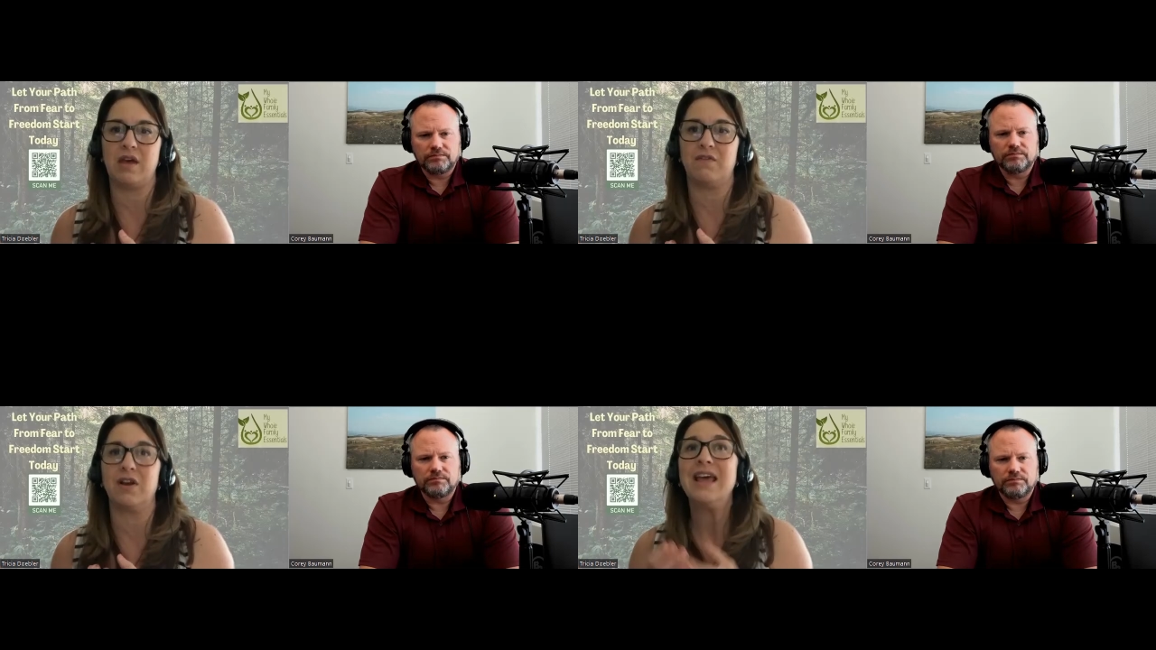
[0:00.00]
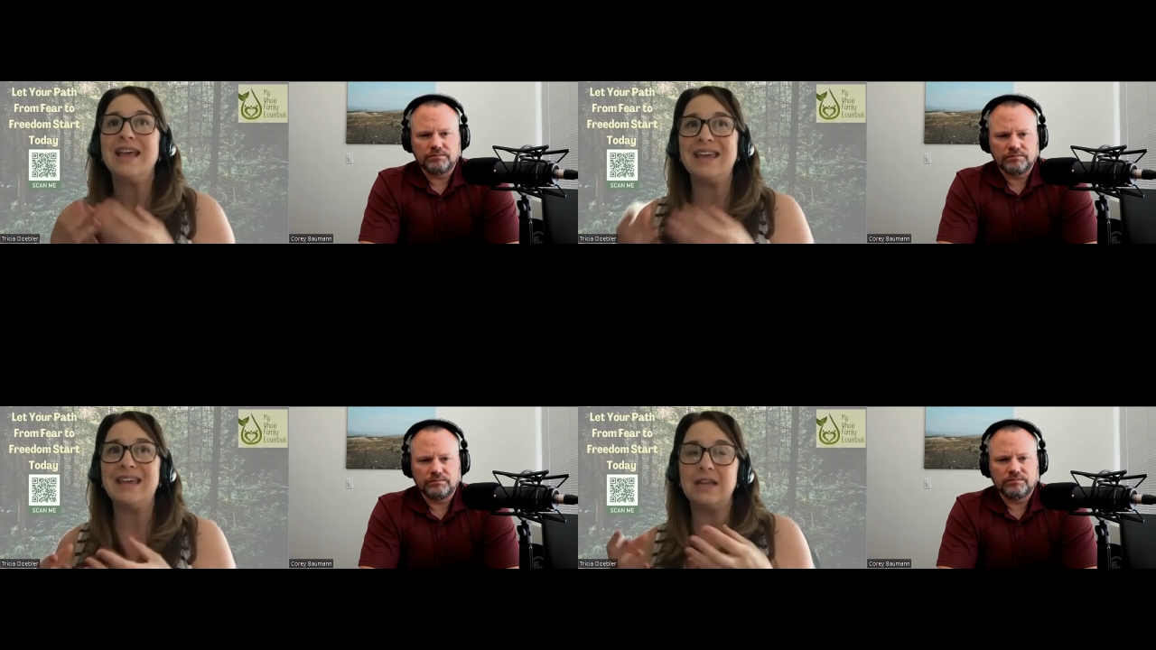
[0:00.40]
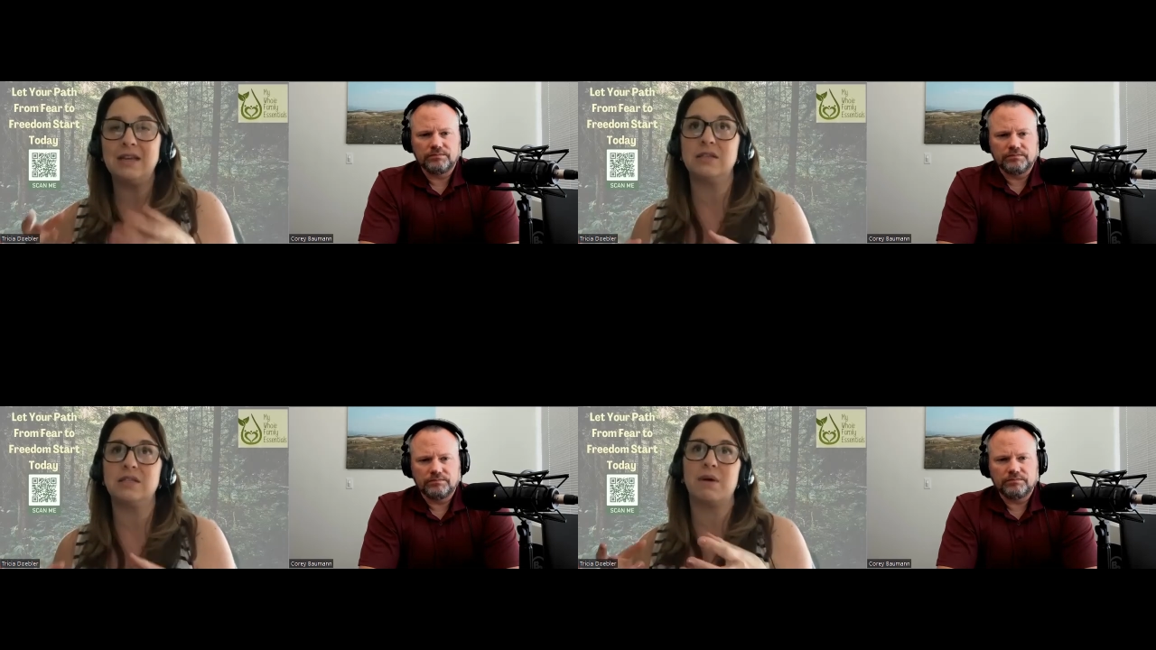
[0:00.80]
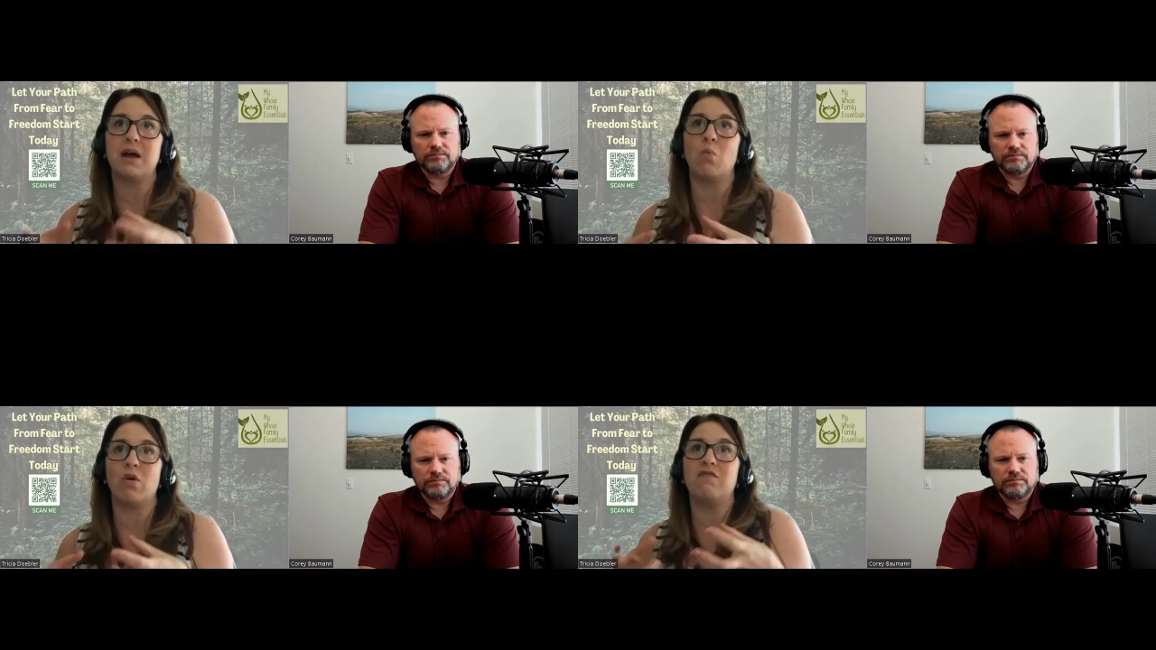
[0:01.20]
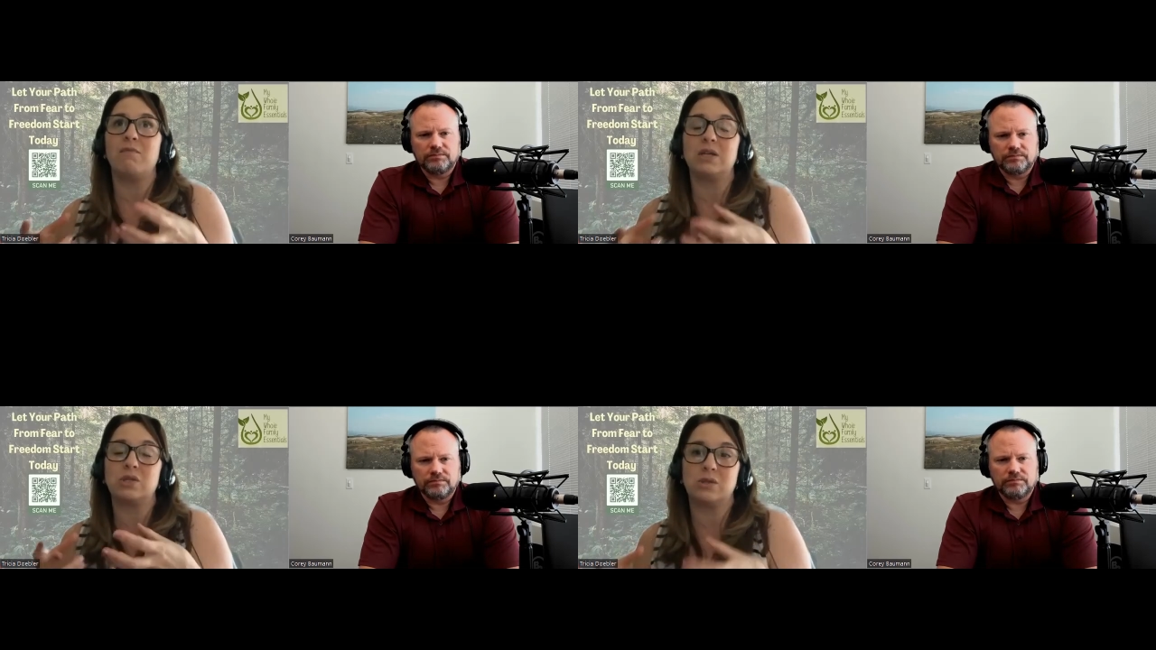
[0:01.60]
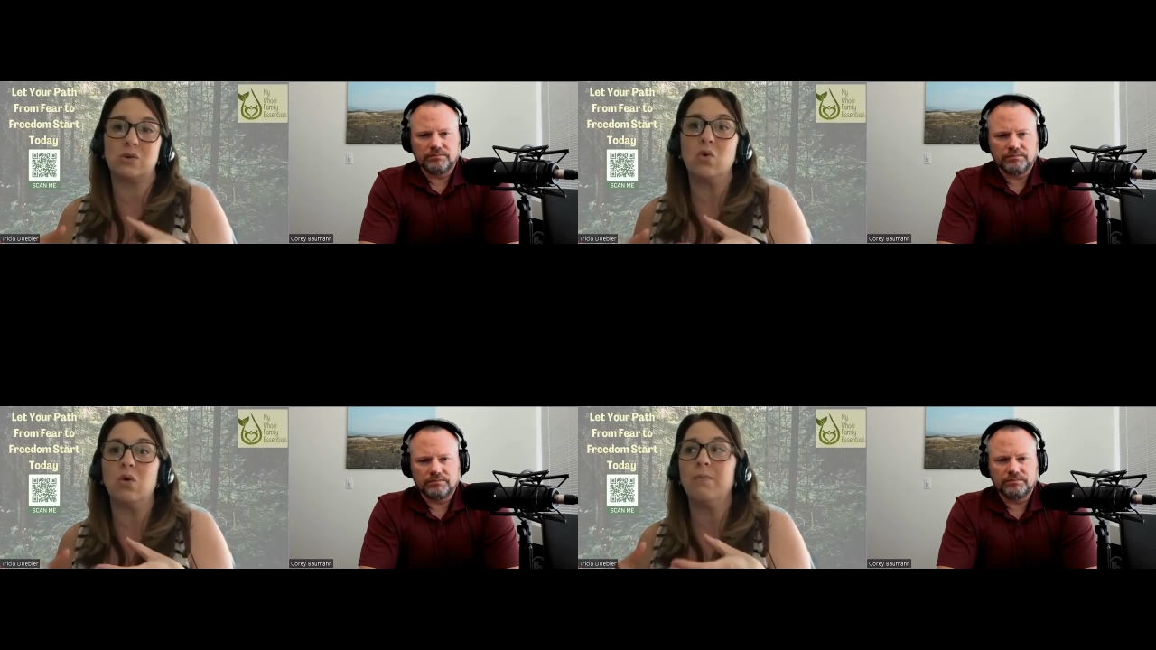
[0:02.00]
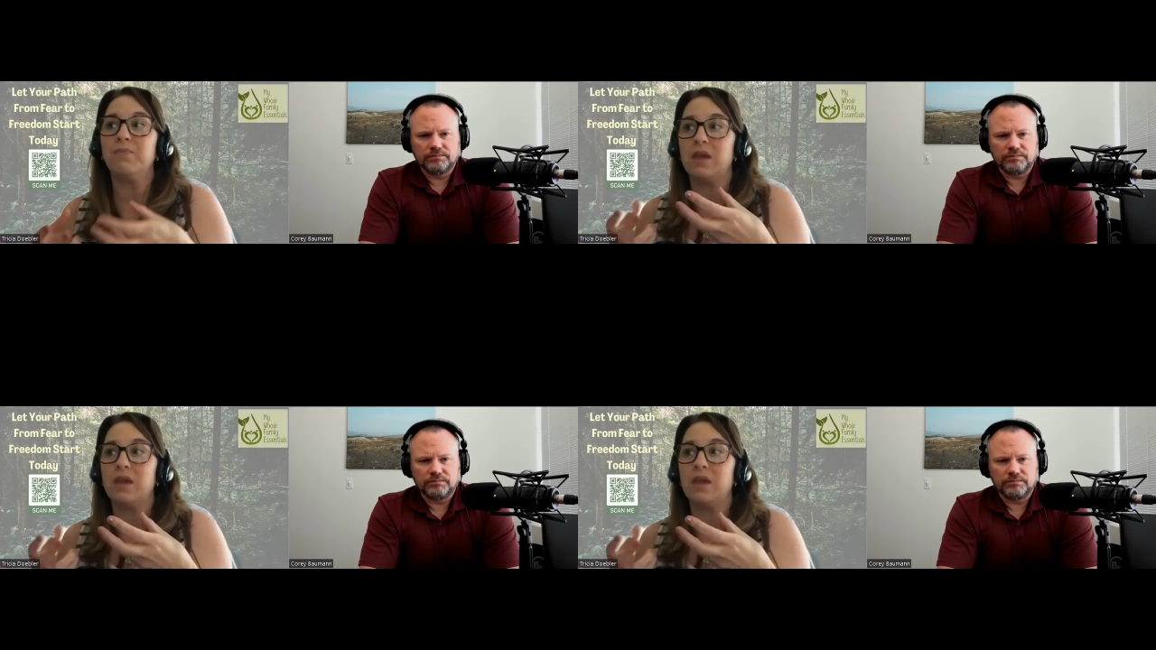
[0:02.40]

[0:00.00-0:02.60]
Speaker 1: effort. It is my, one of my sole